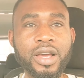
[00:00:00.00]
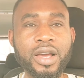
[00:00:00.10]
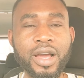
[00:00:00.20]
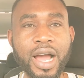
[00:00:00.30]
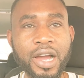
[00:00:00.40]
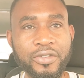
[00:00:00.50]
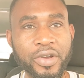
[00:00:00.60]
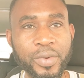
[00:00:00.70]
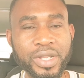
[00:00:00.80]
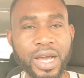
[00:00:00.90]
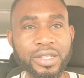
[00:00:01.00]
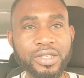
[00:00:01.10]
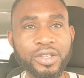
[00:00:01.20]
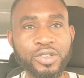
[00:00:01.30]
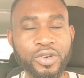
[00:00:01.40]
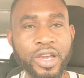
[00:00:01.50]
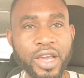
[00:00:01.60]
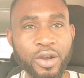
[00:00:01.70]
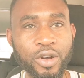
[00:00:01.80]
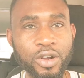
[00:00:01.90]
agree with that. The UK
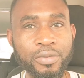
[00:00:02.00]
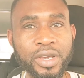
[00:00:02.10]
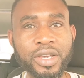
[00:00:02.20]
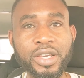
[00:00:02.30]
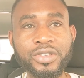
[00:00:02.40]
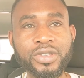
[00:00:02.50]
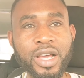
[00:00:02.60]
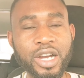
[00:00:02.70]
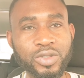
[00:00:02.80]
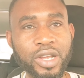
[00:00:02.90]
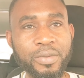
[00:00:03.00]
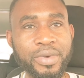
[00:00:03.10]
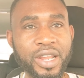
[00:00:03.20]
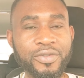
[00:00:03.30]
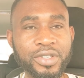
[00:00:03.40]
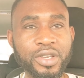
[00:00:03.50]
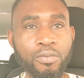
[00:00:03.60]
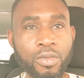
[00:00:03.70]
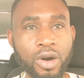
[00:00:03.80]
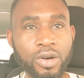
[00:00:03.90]
economy is actually benefiting
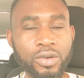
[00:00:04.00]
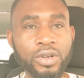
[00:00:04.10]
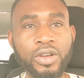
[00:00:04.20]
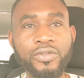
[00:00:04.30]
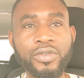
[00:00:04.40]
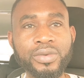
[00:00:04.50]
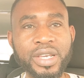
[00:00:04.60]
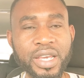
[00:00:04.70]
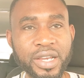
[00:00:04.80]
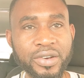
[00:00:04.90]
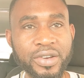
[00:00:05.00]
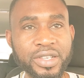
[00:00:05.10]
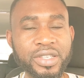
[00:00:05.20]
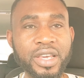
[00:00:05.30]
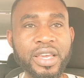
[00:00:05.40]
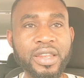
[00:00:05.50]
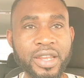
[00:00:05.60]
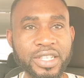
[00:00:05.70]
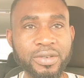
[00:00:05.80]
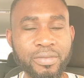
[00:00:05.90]
more from the increase in net
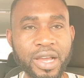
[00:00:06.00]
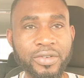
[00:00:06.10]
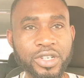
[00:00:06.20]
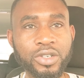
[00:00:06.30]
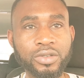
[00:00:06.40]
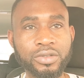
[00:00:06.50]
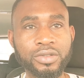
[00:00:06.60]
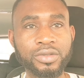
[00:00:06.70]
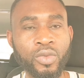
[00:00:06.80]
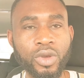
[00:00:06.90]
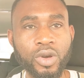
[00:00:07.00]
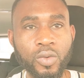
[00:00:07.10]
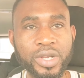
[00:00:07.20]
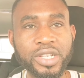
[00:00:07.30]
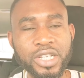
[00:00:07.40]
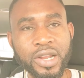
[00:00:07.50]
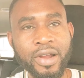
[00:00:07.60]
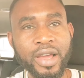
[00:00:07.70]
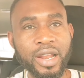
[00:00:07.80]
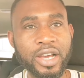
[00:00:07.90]
migration. With the general
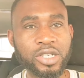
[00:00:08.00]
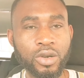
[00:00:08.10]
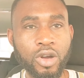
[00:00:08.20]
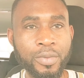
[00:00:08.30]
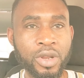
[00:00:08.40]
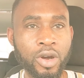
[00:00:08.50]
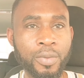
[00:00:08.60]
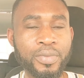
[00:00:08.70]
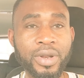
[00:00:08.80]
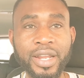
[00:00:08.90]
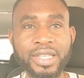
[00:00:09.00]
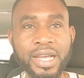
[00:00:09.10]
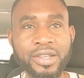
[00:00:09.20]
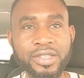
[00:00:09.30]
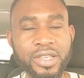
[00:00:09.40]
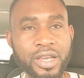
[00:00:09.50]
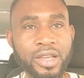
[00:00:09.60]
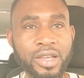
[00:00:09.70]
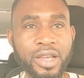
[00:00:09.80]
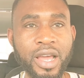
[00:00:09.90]
election coming up later this year,
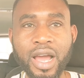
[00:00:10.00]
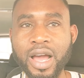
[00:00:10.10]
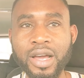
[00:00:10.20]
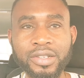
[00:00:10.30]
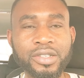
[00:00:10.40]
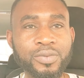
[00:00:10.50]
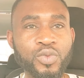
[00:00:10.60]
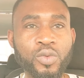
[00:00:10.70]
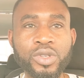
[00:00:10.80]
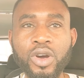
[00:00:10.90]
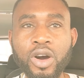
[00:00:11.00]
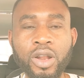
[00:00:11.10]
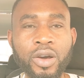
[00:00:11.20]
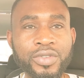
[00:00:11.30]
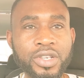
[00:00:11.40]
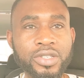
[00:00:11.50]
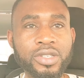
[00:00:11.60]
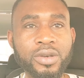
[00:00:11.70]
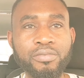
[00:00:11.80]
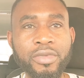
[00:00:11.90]
and with all of these
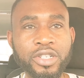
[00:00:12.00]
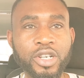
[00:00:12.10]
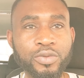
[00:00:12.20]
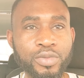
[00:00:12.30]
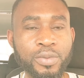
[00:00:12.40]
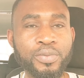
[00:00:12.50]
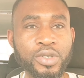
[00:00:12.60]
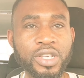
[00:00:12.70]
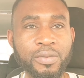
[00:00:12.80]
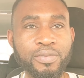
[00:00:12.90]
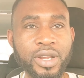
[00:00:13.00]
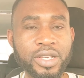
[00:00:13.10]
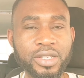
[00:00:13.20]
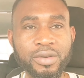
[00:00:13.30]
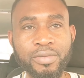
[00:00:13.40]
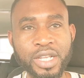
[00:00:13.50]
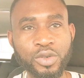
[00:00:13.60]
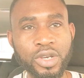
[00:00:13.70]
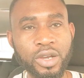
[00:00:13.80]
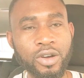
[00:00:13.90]
measures being put in place by the UK
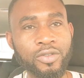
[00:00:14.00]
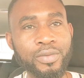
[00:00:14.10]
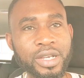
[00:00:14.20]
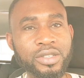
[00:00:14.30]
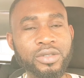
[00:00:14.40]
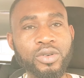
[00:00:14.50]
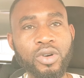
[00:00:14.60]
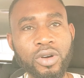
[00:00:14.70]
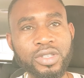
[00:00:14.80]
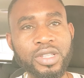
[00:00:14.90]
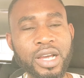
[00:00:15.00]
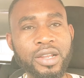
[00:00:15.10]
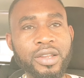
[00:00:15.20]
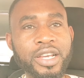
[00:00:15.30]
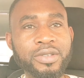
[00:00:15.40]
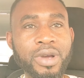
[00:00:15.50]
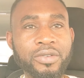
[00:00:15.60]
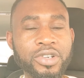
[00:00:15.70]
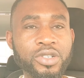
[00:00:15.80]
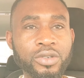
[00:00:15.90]
government to cut down net
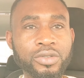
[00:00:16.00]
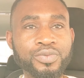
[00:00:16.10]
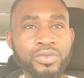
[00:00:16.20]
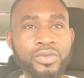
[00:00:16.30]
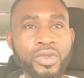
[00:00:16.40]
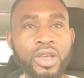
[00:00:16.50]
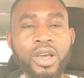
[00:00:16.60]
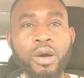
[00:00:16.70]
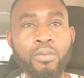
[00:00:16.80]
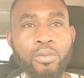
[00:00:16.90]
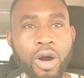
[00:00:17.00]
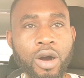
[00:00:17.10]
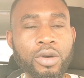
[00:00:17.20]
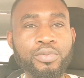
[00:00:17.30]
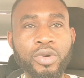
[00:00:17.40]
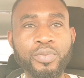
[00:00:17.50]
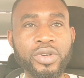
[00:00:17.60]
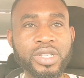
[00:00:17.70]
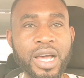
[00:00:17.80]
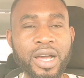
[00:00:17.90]
migration, more proposals
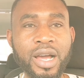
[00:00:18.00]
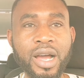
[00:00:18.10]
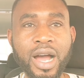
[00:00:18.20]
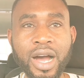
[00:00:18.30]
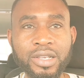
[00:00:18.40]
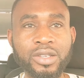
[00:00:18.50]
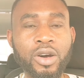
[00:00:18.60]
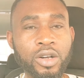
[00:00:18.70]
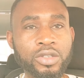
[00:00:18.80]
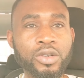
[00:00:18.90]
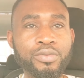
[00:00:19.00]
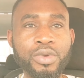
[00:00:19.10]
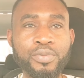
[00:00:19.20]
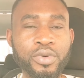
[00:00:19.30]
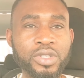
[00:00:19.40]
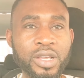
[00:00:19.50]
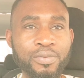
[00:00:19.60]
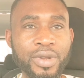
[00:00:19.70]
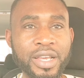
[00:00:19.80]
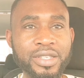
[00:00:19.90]
has also been put in
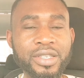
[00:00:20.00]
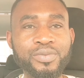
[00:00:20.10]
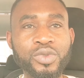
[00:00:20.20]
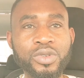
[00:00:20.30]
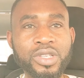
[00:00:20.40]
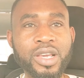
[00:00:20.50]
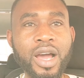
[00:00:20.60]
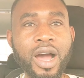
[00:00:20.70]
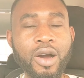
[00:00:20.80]
place to see how